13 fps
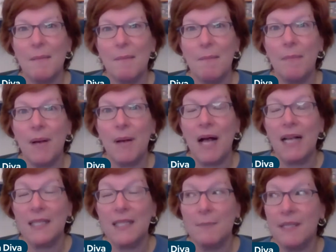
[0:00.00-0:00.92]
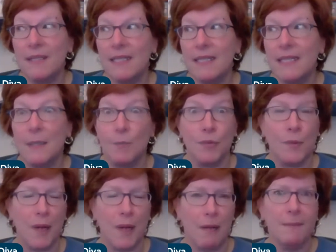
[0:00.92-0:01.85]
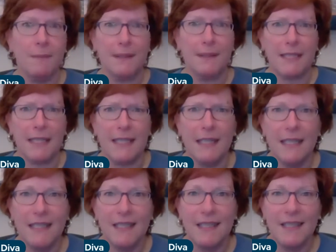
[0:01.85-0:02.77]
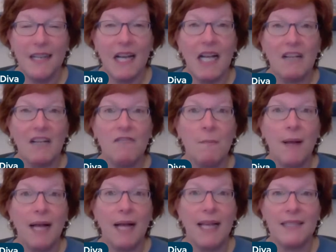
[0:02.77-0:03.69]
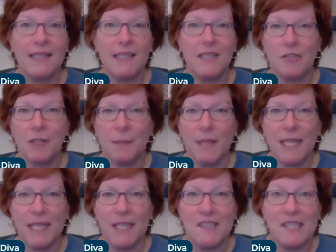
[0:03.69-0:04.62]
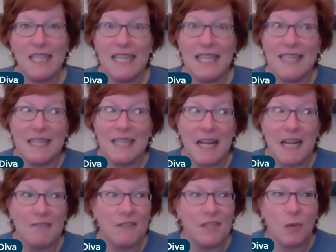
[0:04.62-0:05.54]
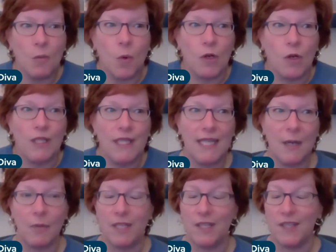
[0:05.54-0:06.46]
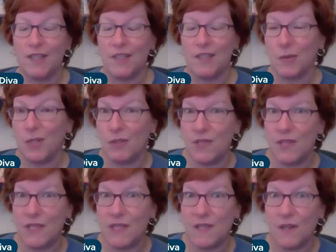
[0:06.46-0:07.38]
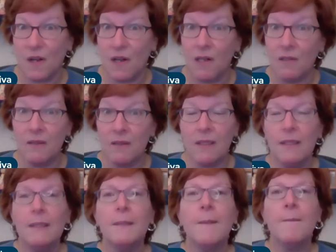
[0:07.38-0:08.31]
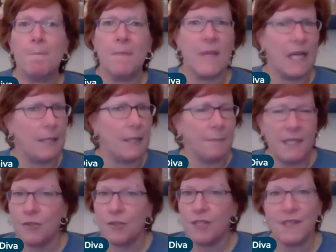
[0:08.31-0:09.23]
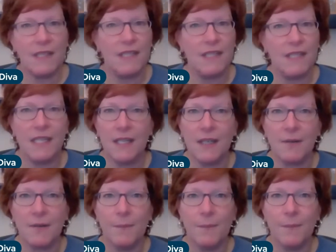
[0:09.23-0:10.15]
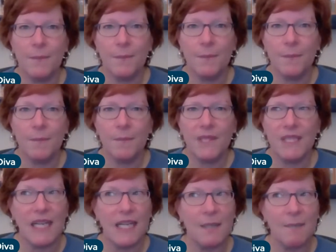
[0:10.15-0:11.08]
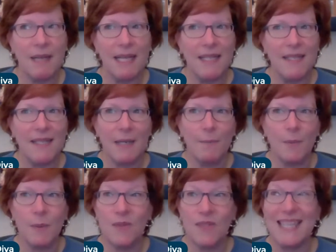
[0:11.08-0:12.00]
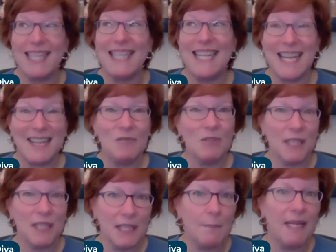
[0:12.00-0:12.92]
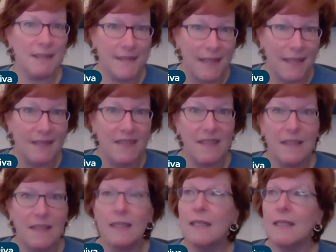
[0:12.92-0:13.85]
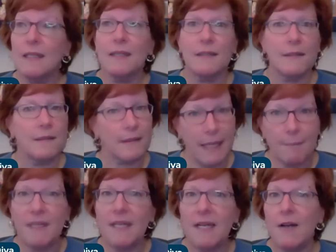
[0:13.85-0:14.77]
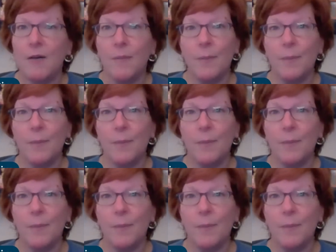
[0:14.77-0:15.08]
possibility, the probability of bias and discrimination is enough to warrant that we just don't use these at all? I'd be interested to hear. Did any of my examples not really make sense? Let me know.